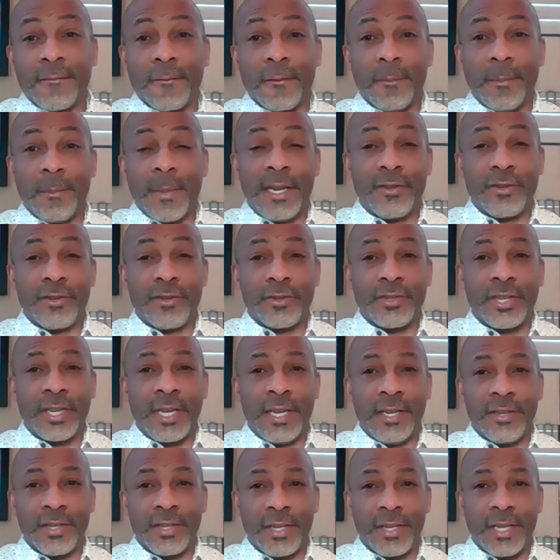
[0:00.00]
for major
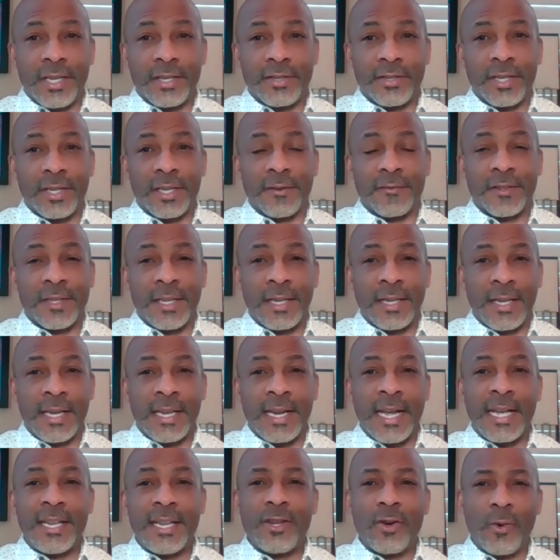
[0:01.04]
change initiatives.
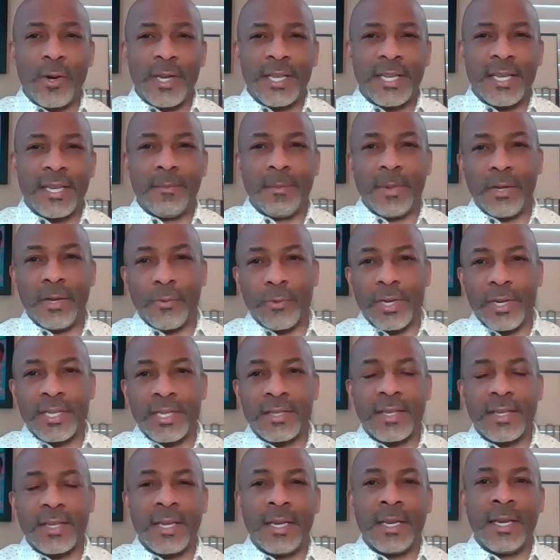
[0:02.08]
And I know it can be
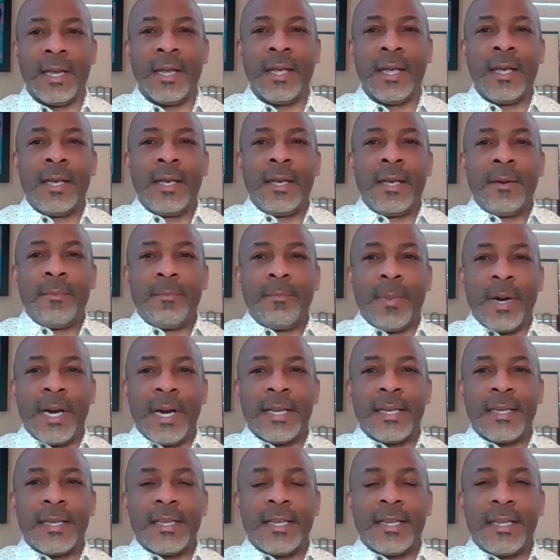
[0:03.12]
risky,
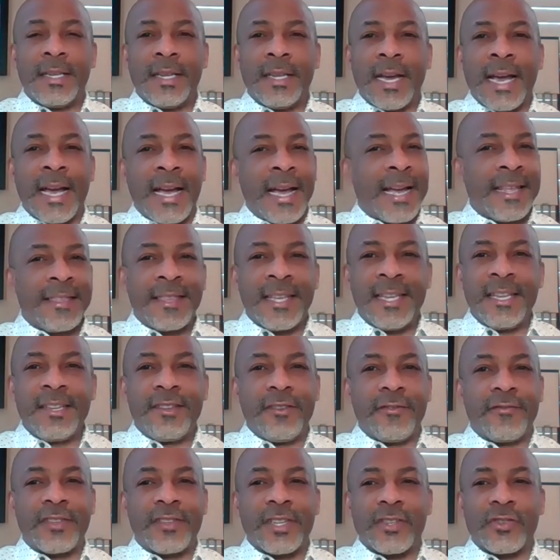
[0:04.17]
but I think
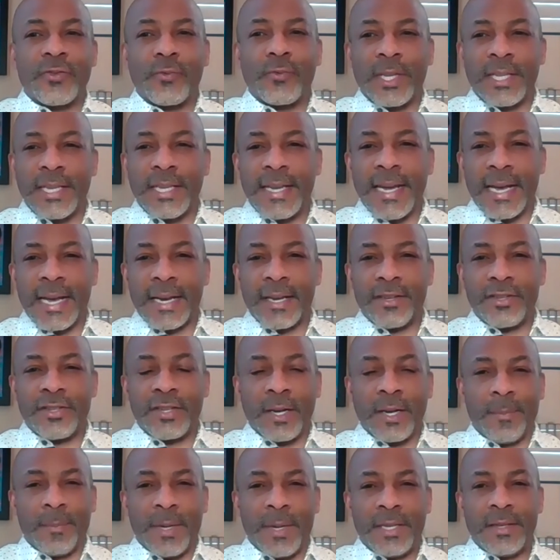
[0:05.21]
you've just really got to
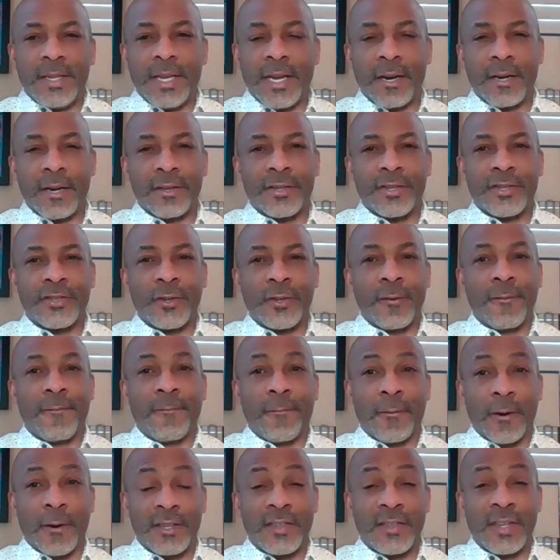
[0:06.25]
jump in there. So
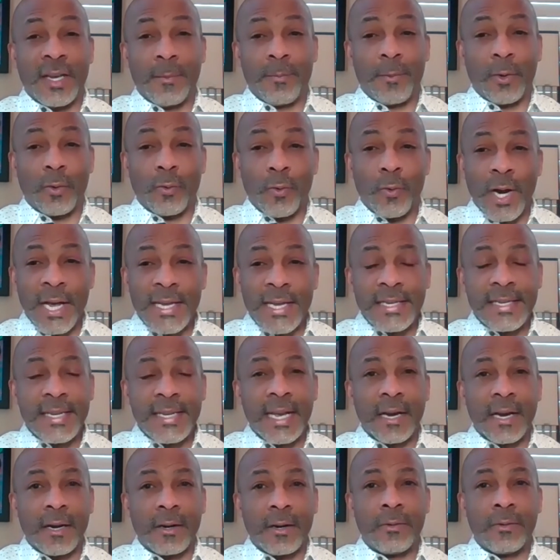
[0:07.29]
for example, right
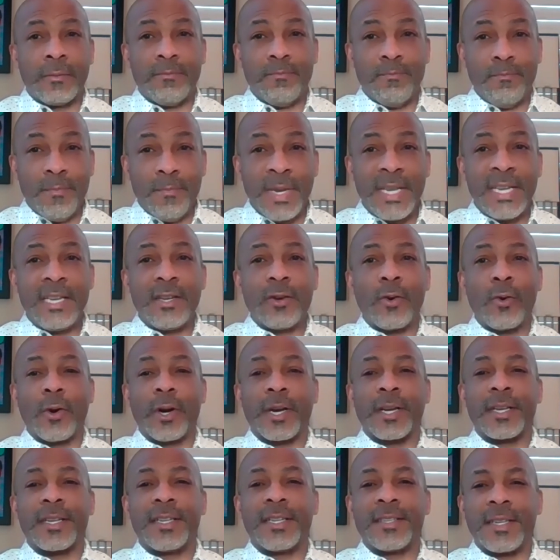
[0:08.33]
now, many
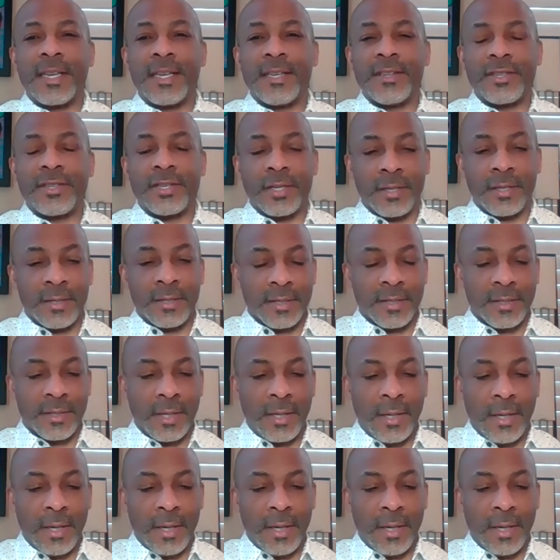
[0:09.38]
organizations